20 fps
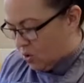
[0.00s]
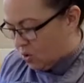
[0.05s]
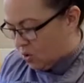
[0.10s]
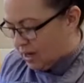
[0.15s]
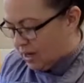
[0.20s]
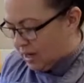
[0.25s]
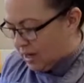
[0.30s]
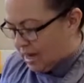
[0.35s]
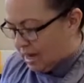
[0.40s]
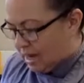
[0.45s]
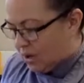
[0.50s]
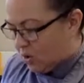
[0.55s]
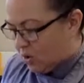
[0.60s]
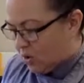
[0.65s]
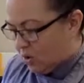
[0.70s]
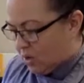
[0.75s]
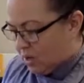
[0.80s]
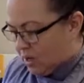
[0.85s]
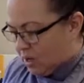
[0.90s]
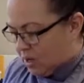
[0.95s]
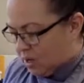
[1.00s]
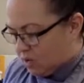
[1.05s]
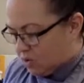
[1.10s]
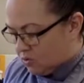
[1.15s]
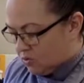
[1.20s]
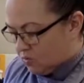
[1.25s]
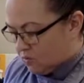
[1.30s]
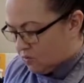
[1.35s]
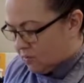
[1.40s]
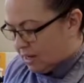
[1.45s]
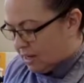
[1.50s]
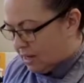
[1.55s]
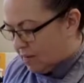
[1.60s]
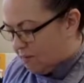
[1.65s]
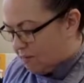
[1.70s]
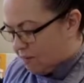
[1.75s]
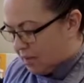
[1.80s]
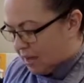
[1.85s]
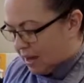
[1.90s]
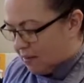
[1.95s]
on how, because
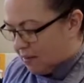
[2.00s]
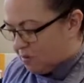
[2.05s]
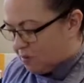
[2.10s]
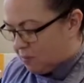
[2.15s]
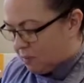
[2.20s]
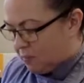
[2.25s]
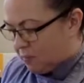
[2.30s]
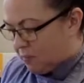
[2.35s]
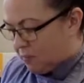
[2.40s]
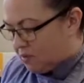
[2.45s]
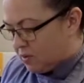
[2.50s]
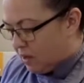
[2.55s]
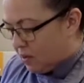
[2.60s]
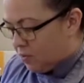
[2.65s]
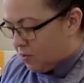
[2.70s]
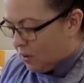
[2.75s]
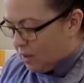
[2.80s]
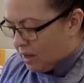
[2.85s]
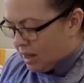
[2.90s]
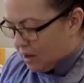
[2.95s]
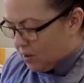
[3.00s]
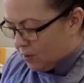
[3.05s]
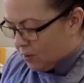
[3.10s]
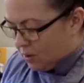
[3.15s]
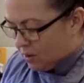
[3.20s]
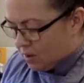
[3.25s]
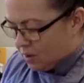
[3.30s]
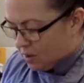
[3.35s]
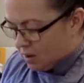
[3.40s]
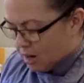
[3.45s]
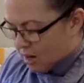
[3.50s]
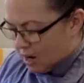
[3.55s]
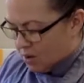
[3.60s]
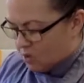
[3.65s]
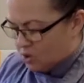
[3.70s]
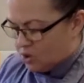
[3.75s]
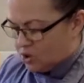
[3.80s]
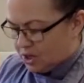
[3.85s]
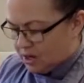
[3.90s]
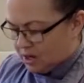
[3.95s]
many times people say, well, I wonder how
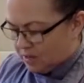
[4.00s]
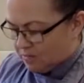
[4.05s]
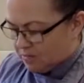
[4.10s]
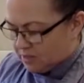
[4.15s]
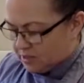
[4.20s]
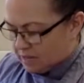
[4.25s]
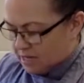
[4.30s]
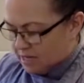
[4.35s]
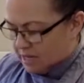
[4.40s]
chefs